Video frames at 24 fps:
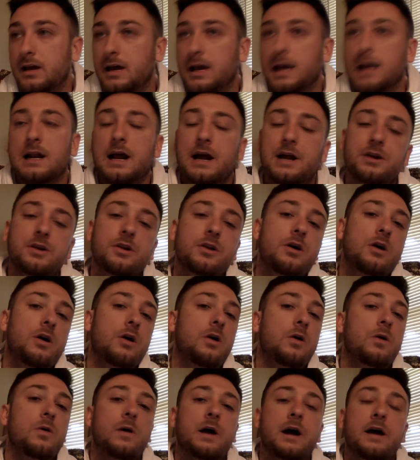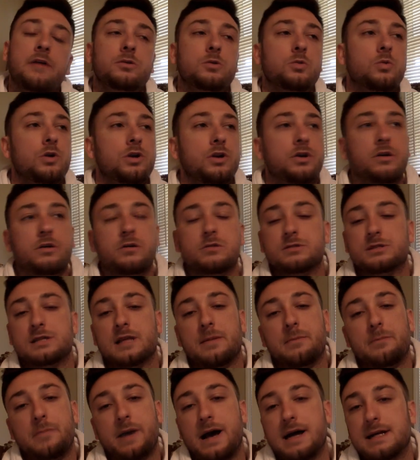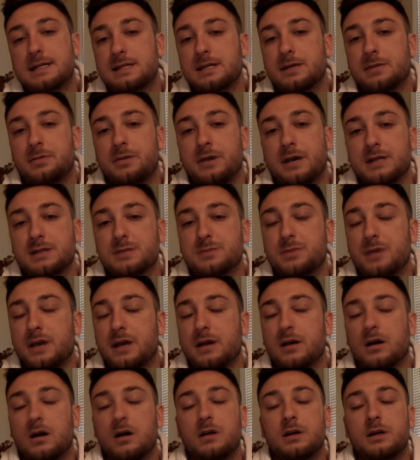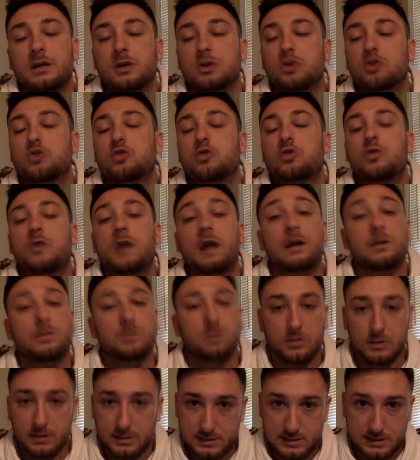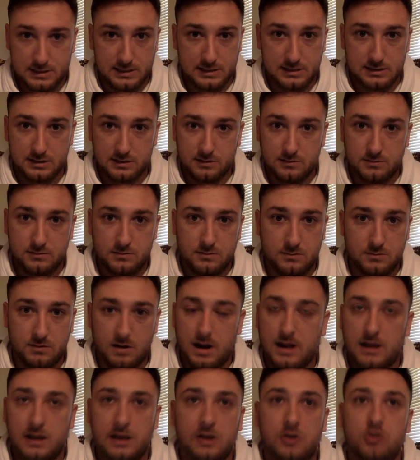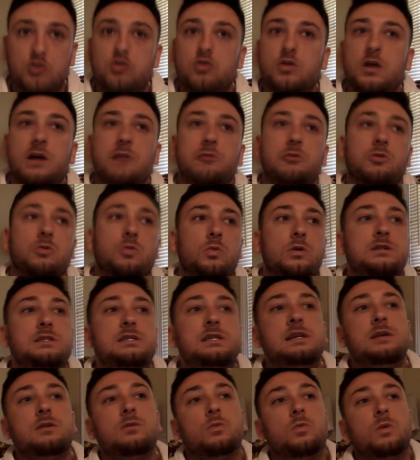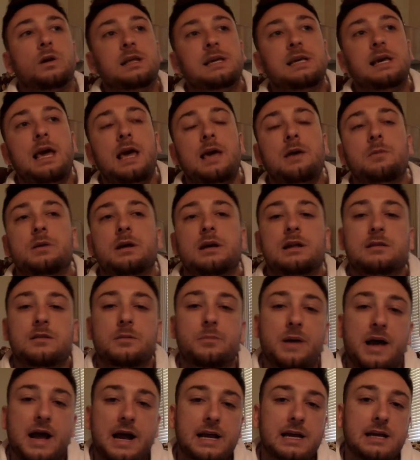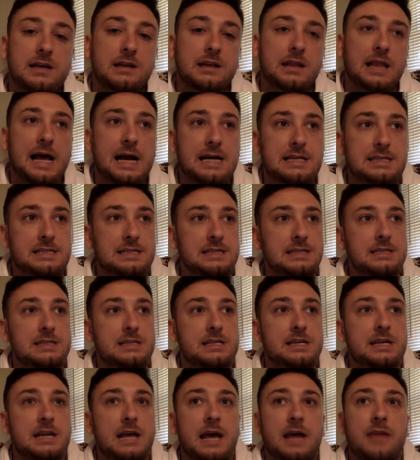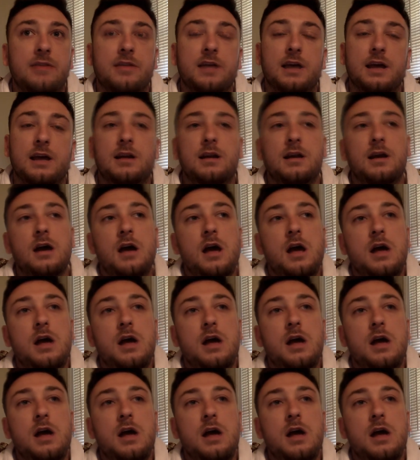and I know everyone knows that Matip has been incredible this season. Right, incredible. When he came in at the back end of last season and then